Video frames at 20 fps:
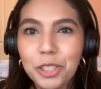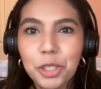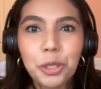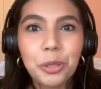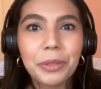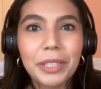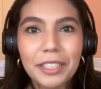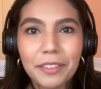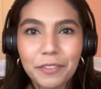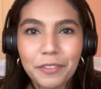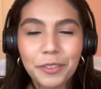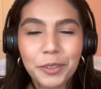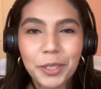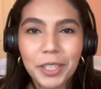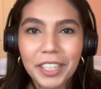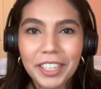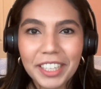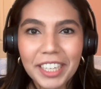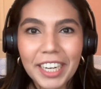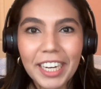treat
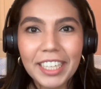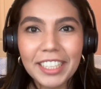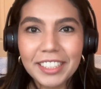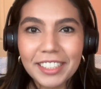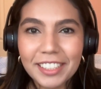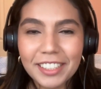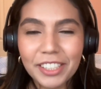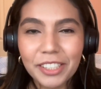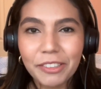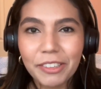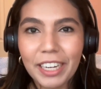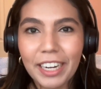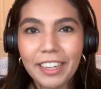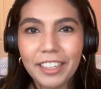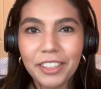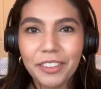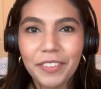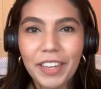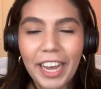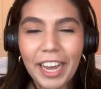for us to
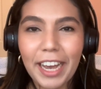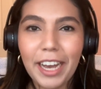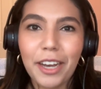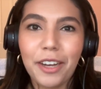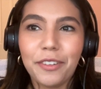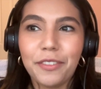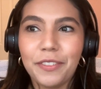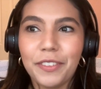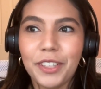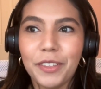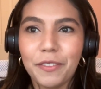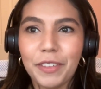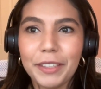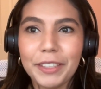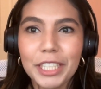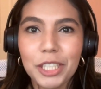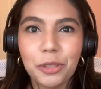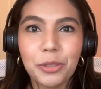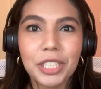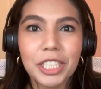kind of have the
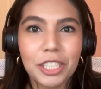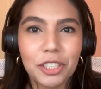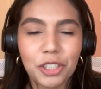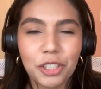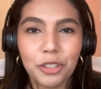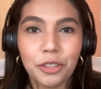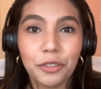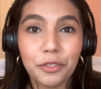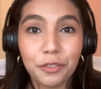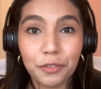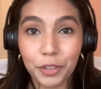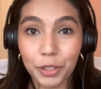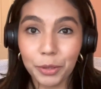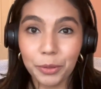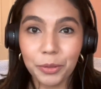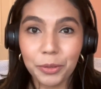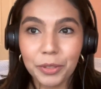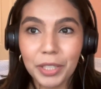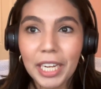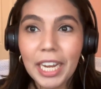very traditional
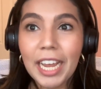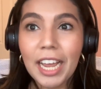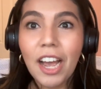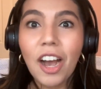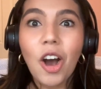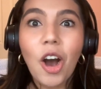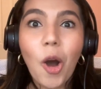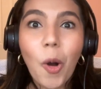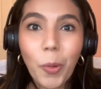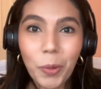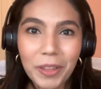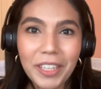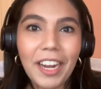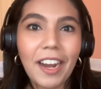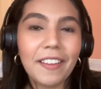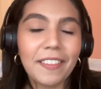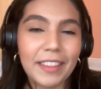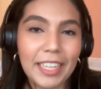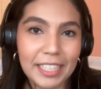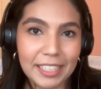food only
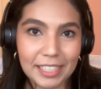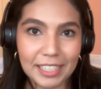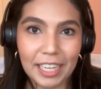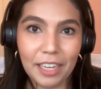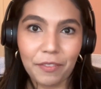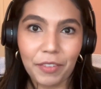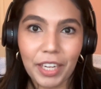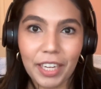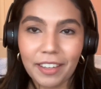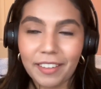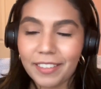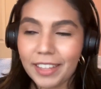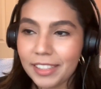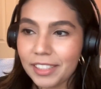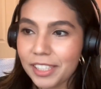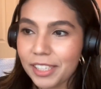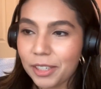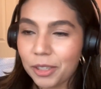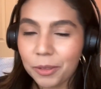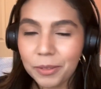on Thanksgiving.
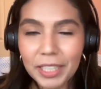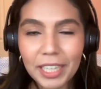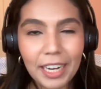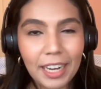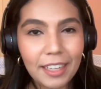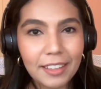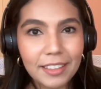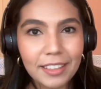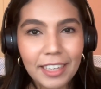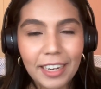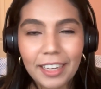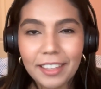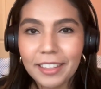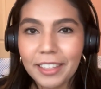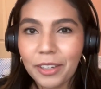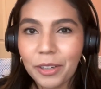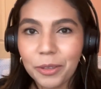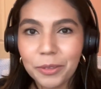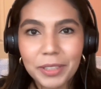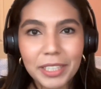That's the only holiday,
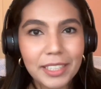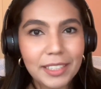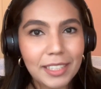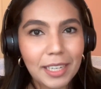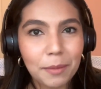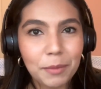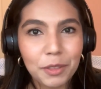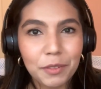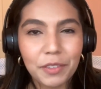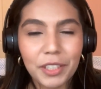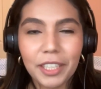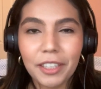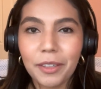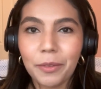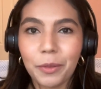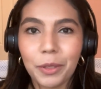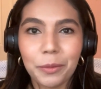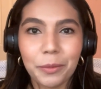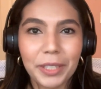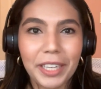the only time of
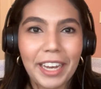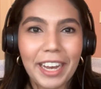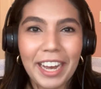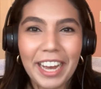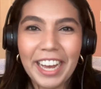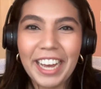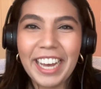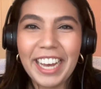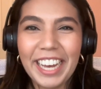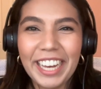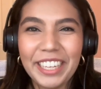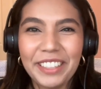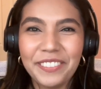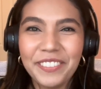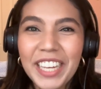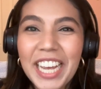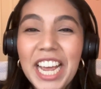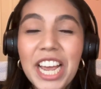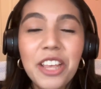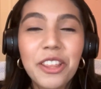year where we have
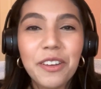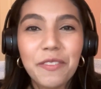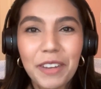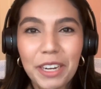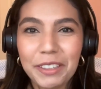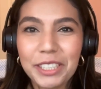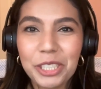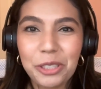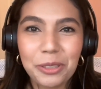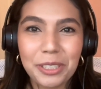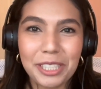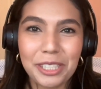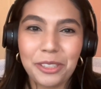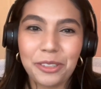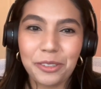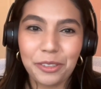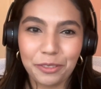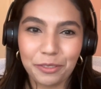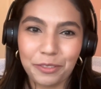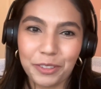the very
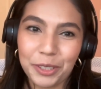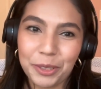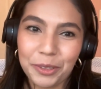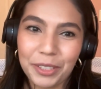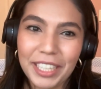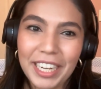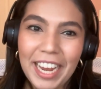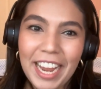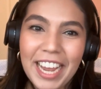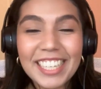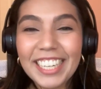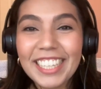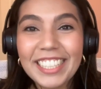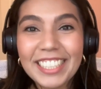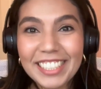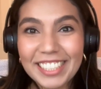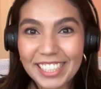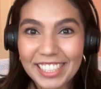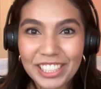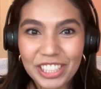traditional food. In
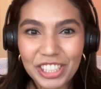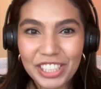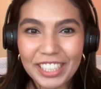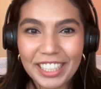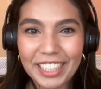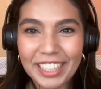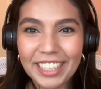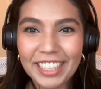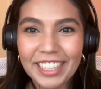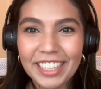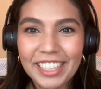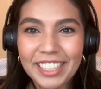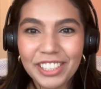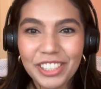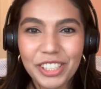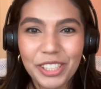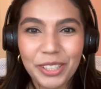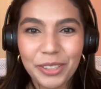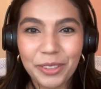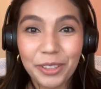addition
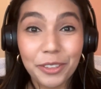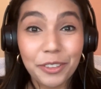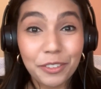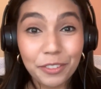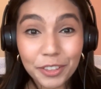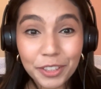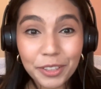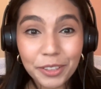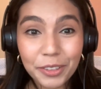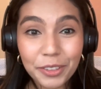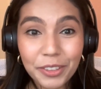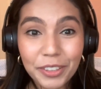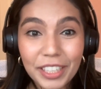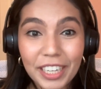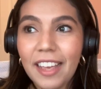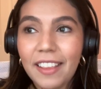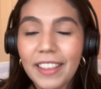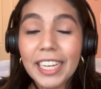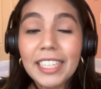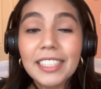to the food,
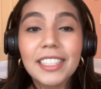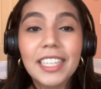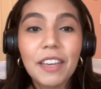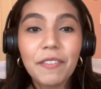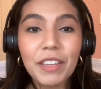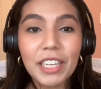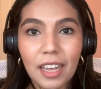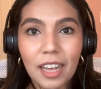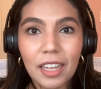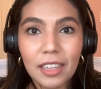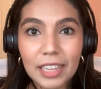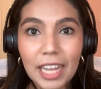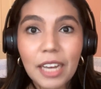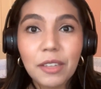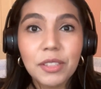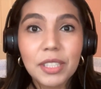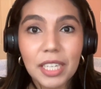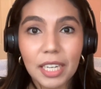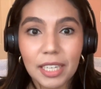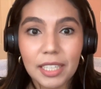Thanksgiving
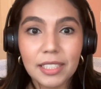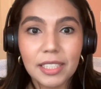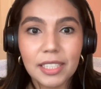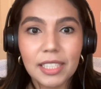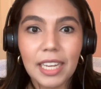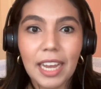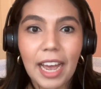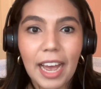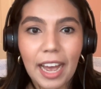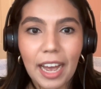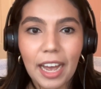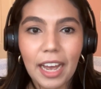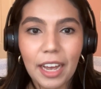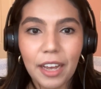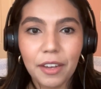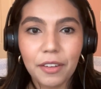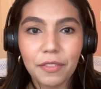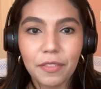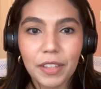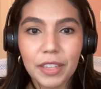allows us to
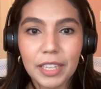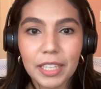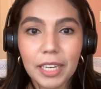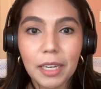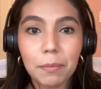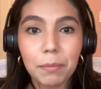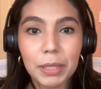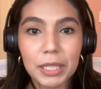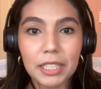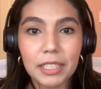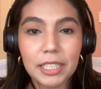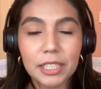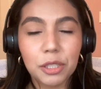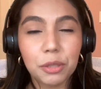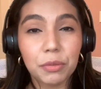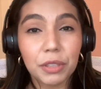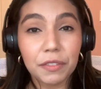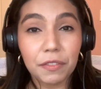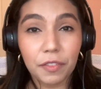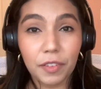have the ability
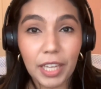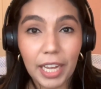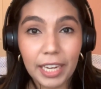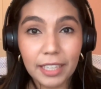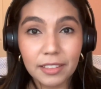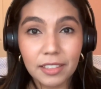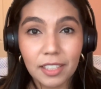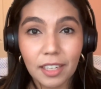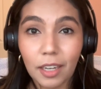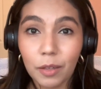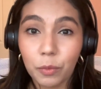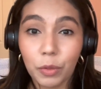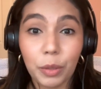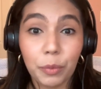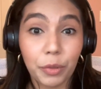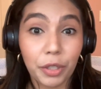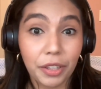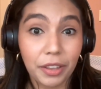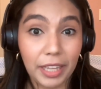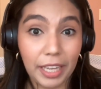to reflect on
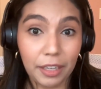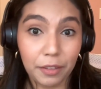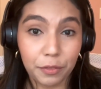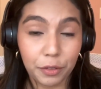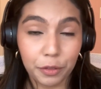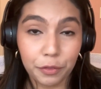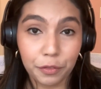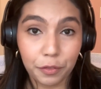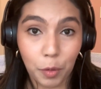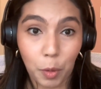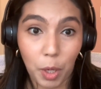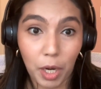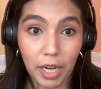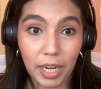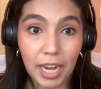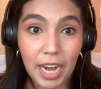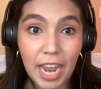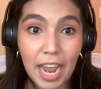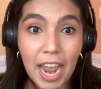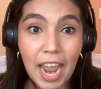what we're thankful
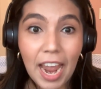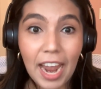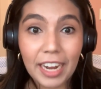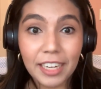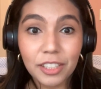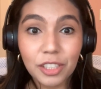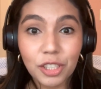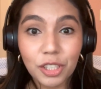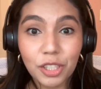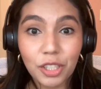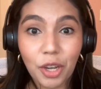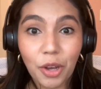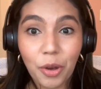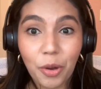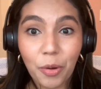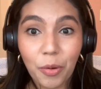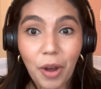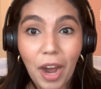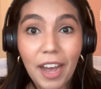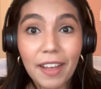for. And
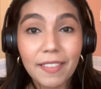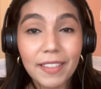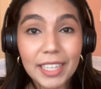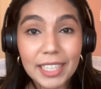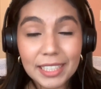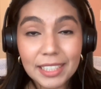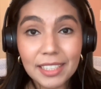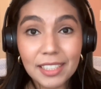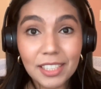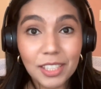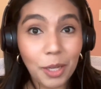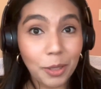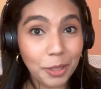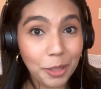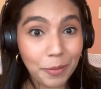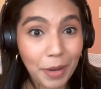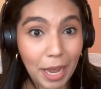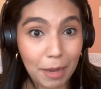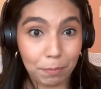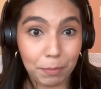so on this
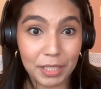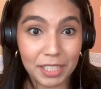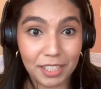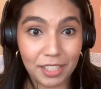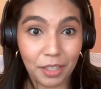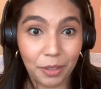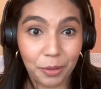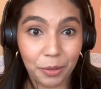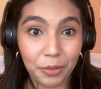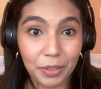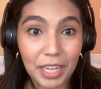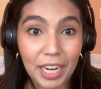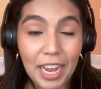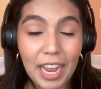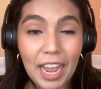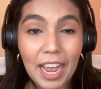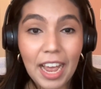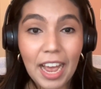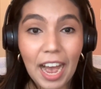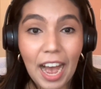solo episode,
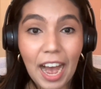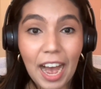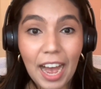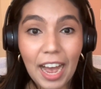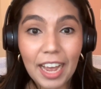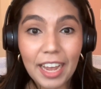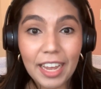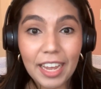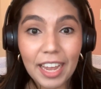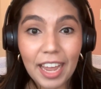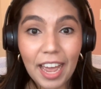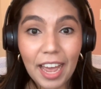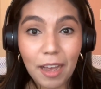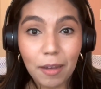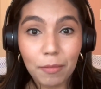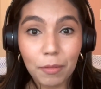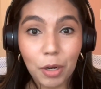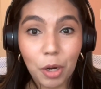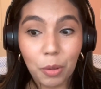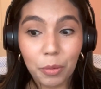I
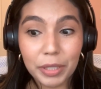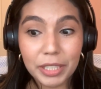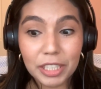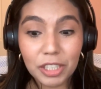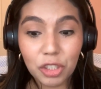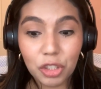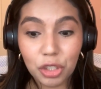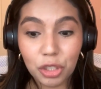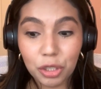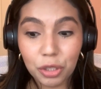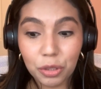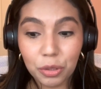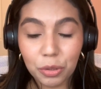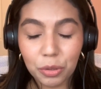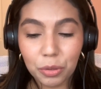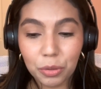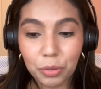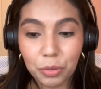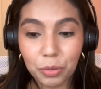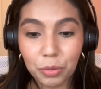am going
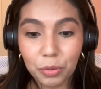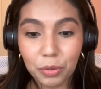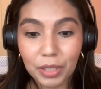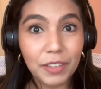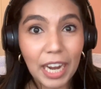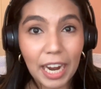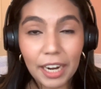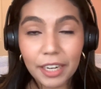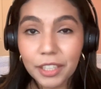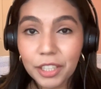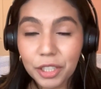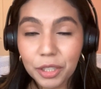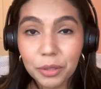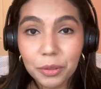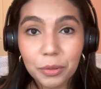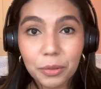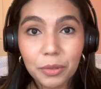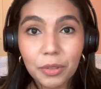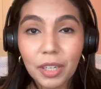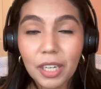to guide
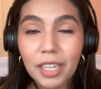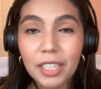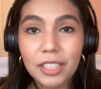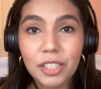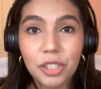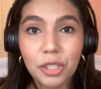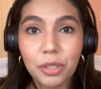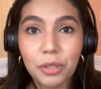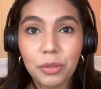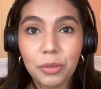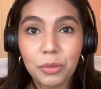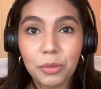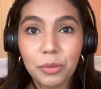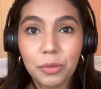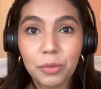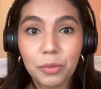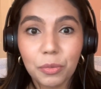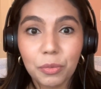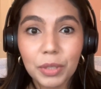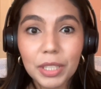you
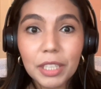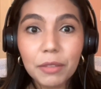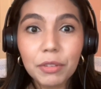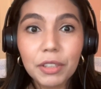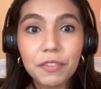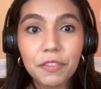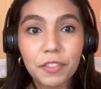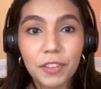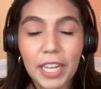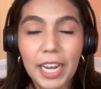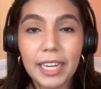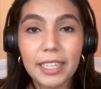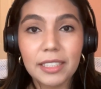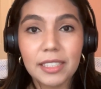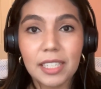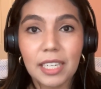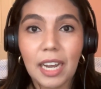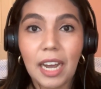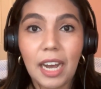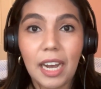to really
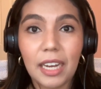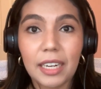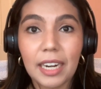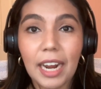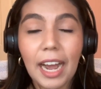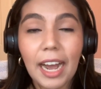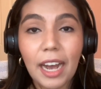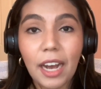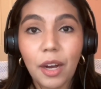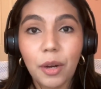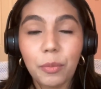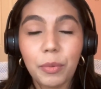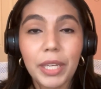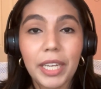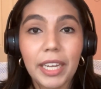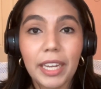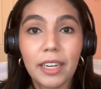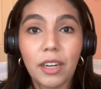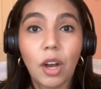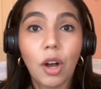reflect on how we
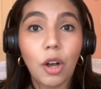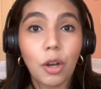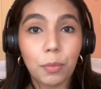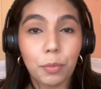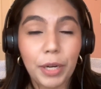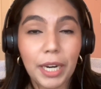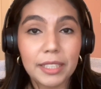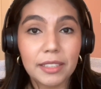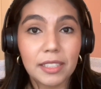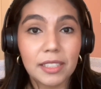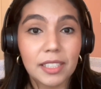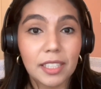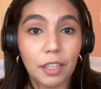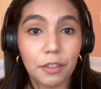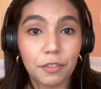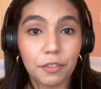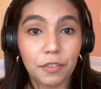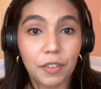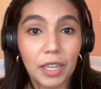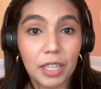can all practice
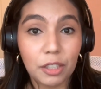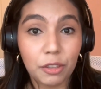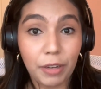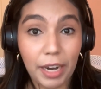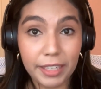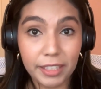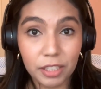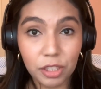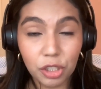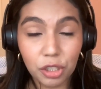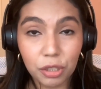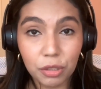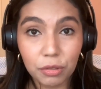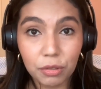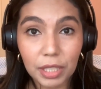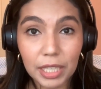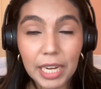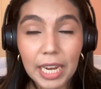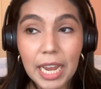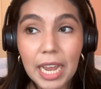
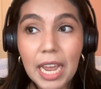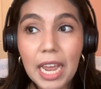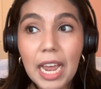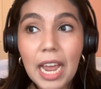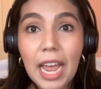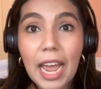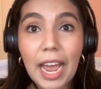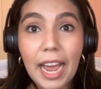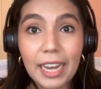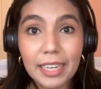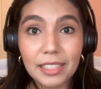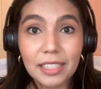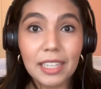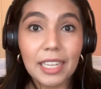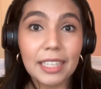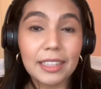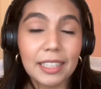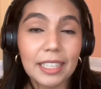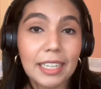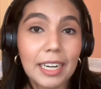self-gratitude as
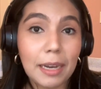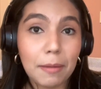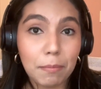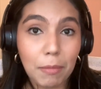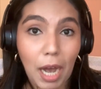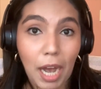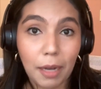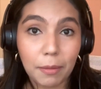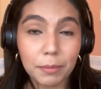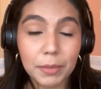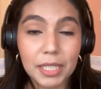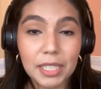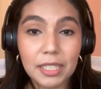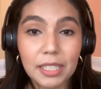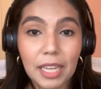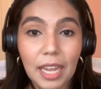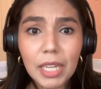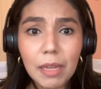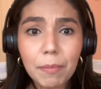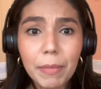Latina
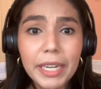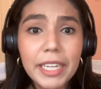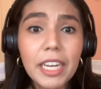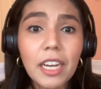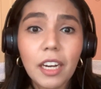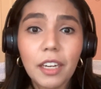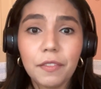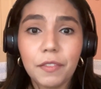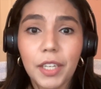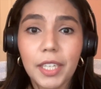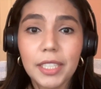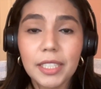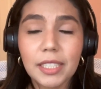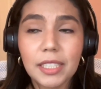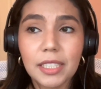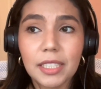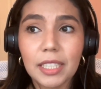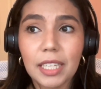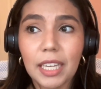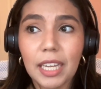moms. Many of
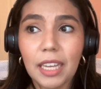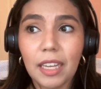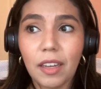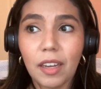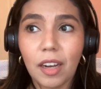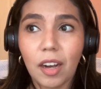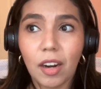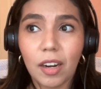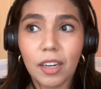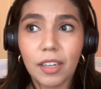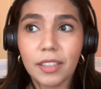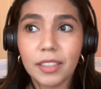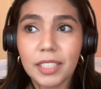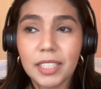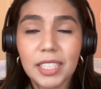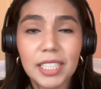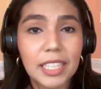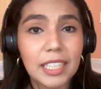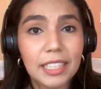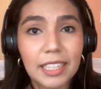us are
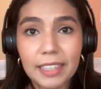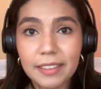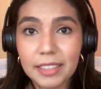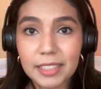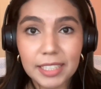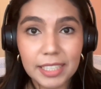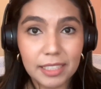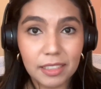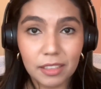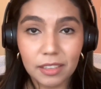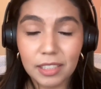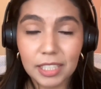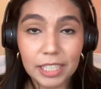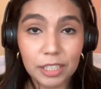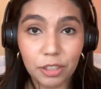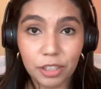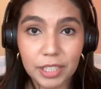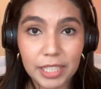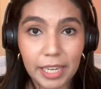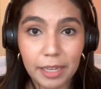seated at the
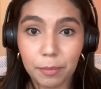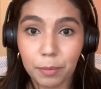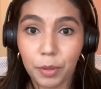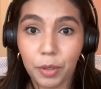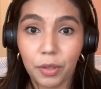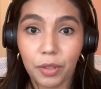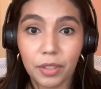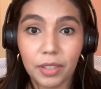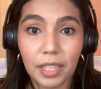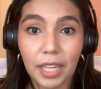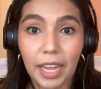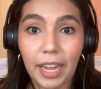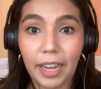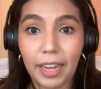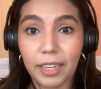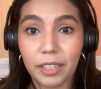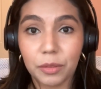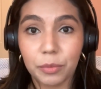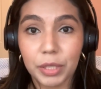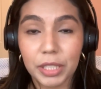dinner table
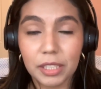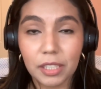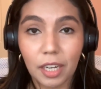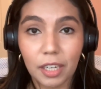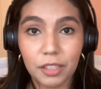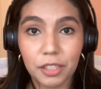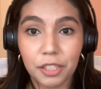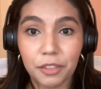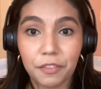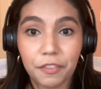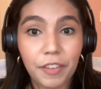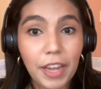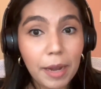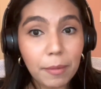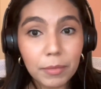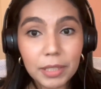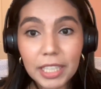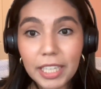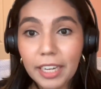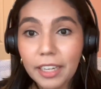and we talk to
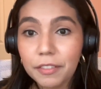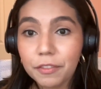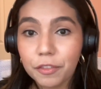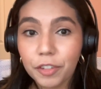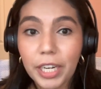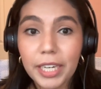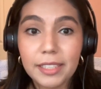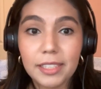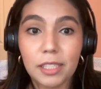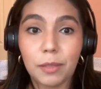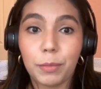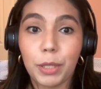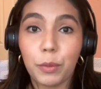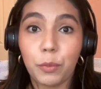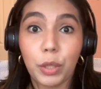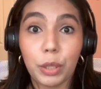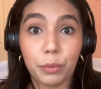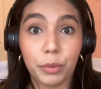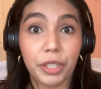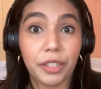family and friends about
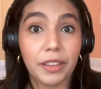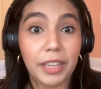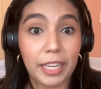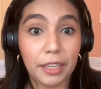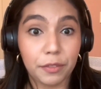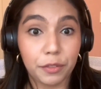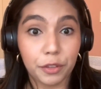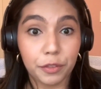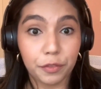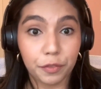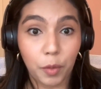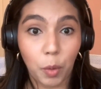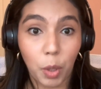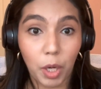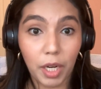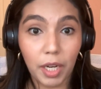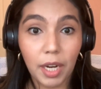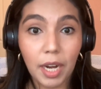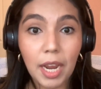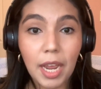what we're thankful
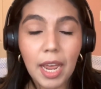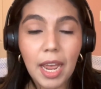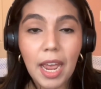for.